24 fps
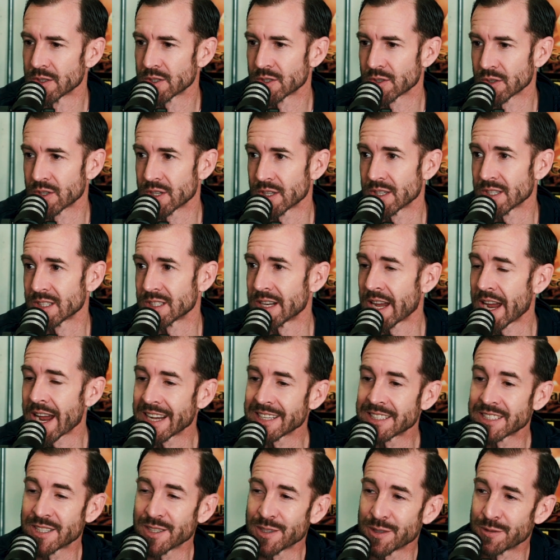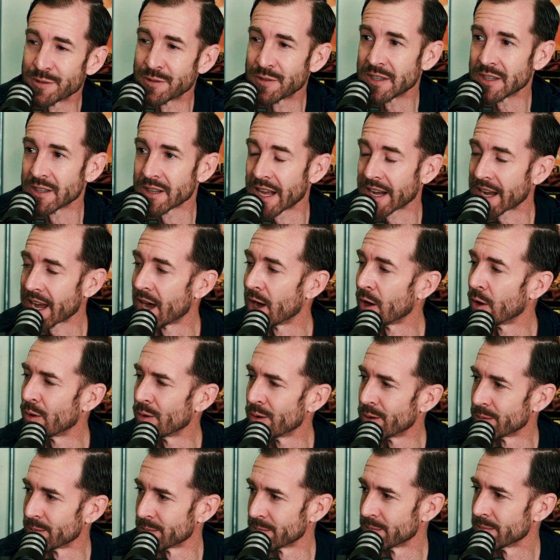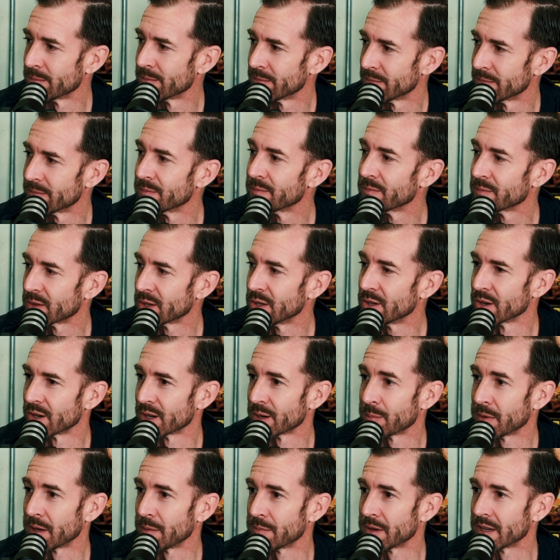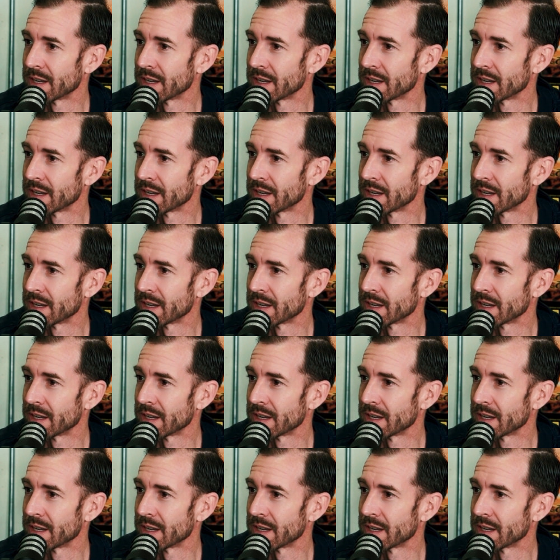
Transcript: And so to this day, I still feel like I owe him, you know what I mean?